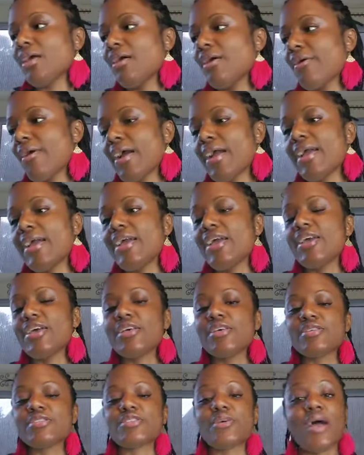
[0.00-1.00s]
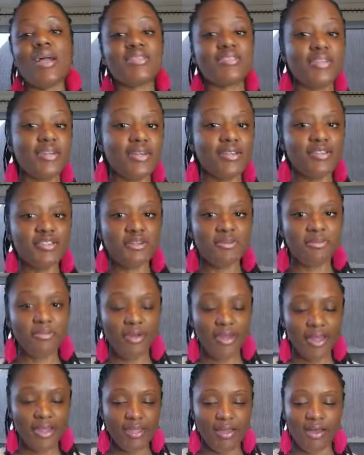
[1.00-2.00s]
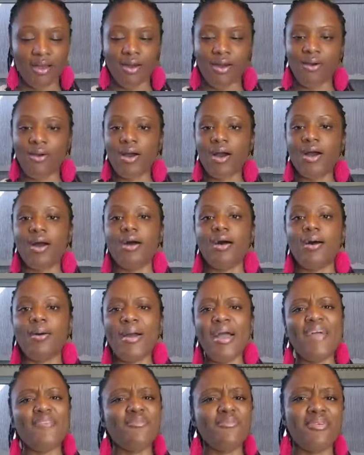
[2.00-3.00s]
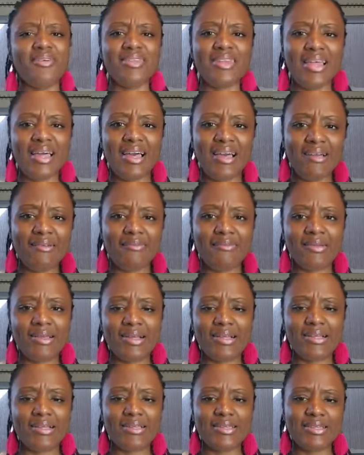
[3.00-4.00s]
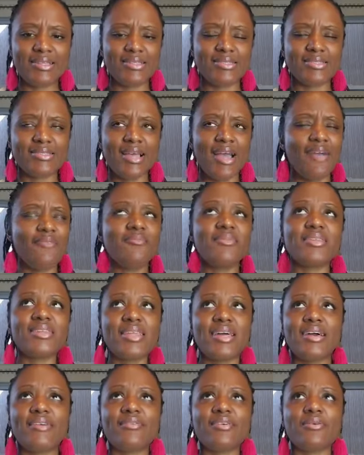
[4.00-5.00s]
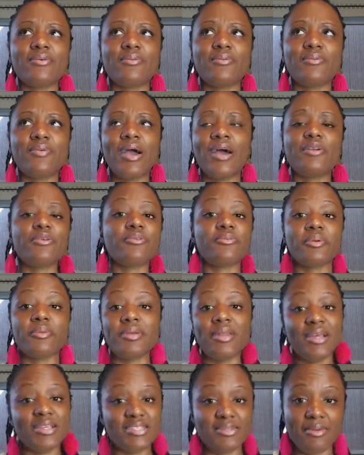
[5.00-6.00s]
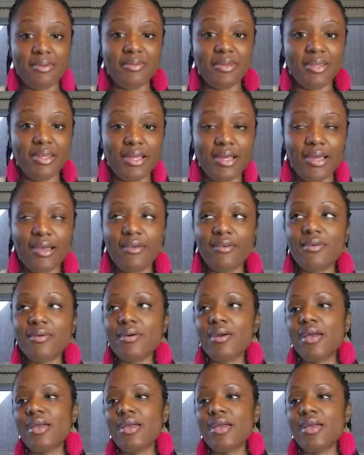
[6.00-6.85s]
All right. So I took a little break, y'all. Um, I haven't been live like this. I haven't been live in a, I don't remember last time I've been live.